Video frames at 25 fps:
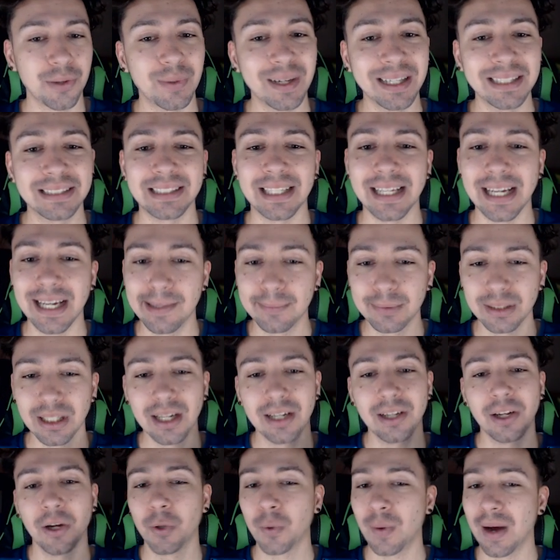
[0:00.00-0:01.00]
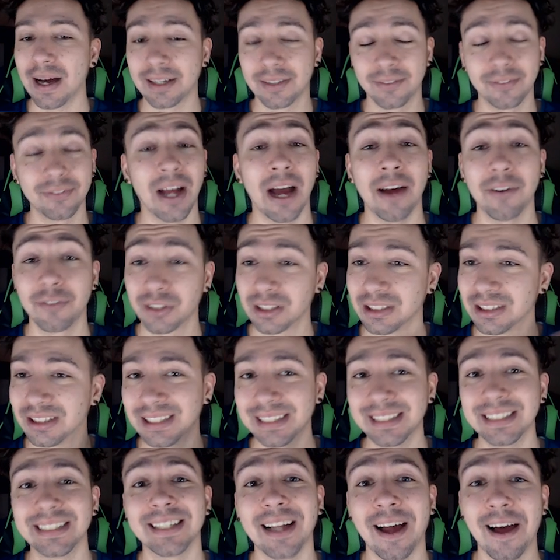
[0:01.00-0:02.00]
Three teams who have
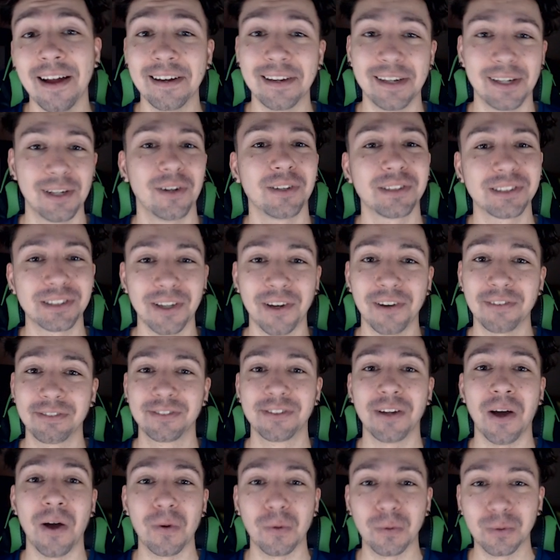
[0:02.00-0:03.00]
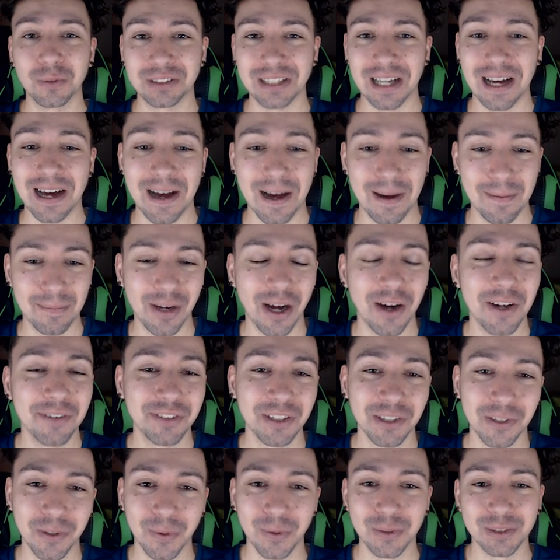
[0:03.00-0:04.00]
conceded a lot of goals
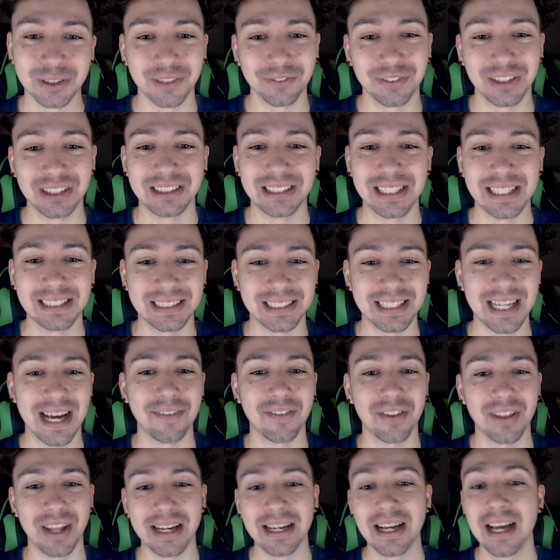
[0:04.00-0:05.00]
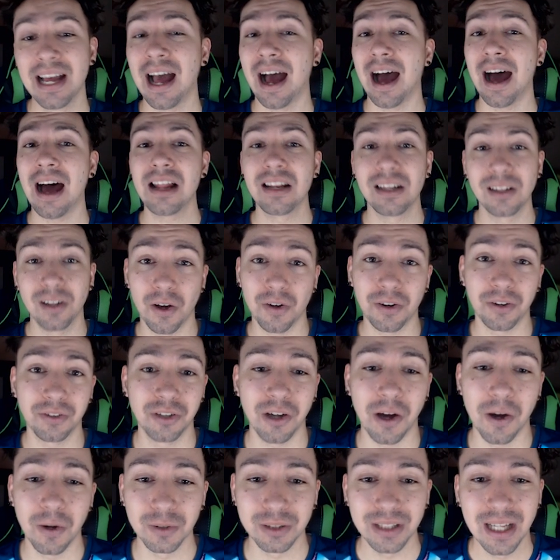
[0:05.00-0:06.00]
over the course of the season, haven't they? A lot
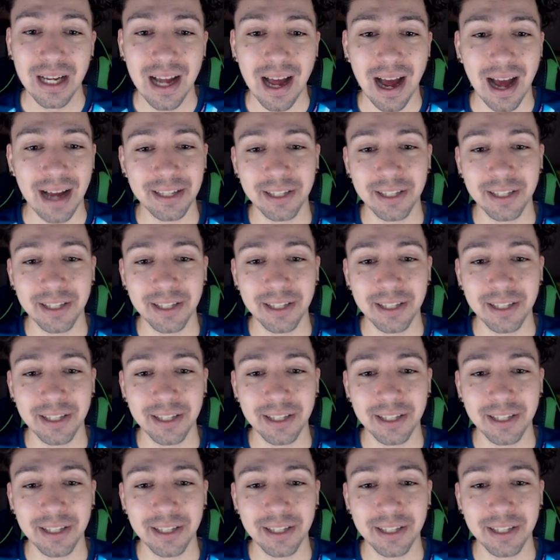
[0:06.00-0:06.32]
of goals.